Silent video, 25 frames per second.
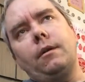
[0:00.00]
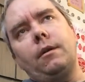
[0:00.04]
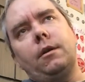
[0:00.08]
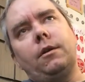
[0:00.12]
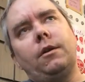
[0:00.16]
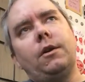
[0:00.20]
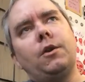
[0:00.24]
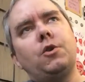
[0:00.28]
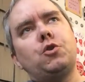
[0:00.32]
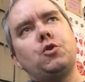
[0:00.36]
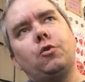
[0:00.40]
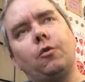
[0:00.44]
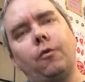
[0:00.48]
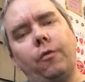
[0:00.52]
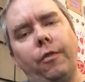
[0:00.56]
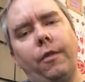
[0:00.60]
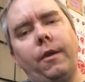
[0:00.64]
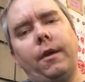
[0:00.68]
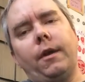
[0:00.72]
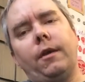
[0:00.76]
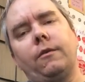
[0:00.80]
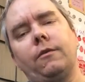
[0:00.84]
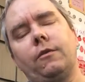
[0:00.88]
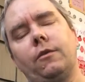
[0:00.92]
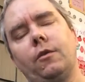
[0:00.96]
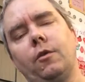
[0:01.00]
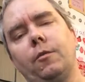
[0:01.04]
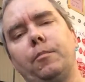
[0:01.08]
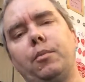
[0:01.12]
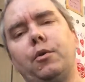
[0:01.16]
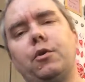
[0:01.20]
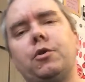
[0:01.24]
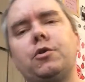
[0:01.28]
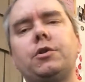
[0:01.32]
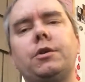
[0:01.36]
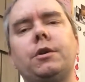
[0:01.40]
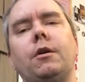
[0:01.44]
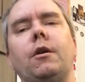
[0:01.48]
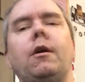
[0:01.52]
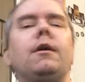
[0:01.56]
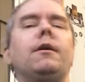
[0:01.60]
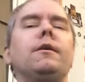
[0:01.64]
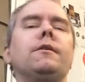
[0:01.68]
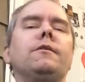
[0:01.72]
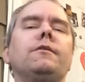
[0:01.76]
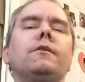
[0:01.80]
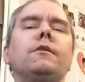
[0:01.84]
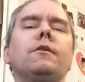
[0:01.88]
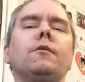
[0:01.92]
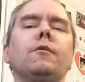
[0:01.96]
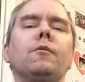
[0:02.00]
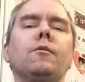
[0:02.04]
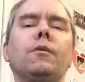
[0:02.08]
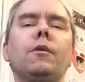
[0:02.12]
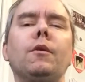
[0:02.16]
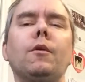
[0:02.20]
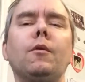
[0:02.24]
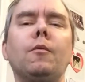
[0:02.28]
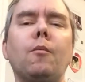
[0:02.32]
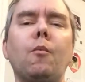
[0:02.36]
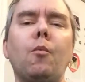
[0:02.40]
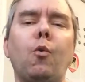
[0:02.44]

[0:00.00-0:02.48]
additional things that are pushing on us that are